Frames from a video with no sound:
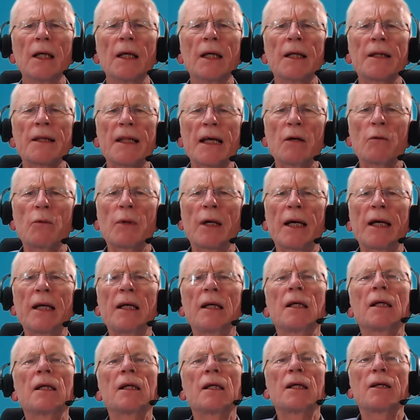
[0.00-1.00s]
That
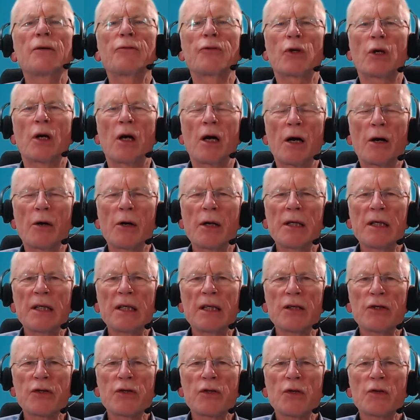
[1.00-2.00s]
way, if there are
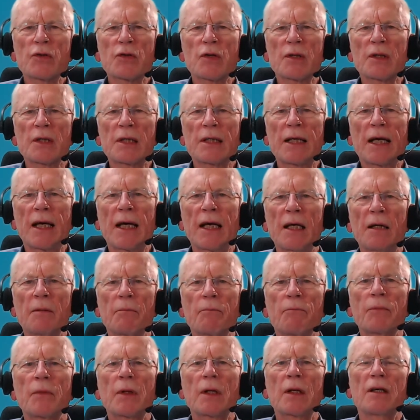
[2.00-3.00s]
any issues on the day,
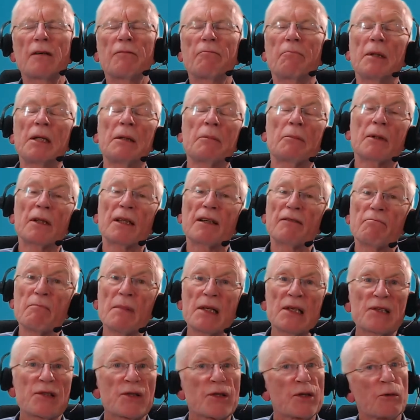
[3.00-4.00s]
if people have
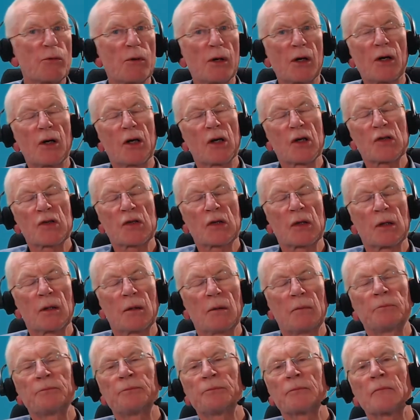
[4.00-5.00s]
missed the rehearsal,
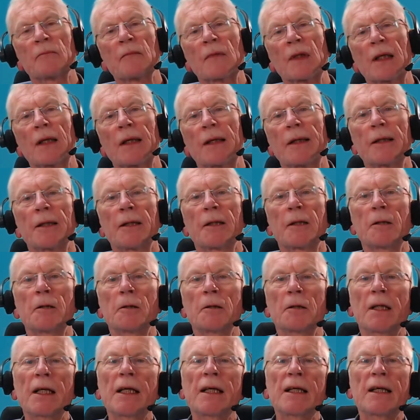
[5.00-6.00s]

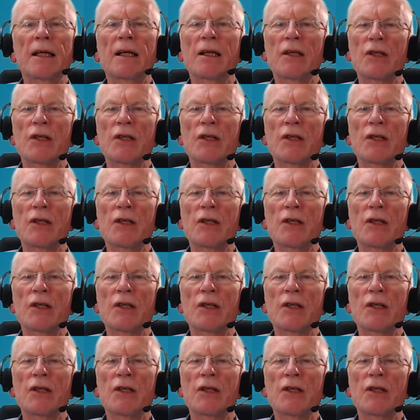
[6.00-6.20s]
they get a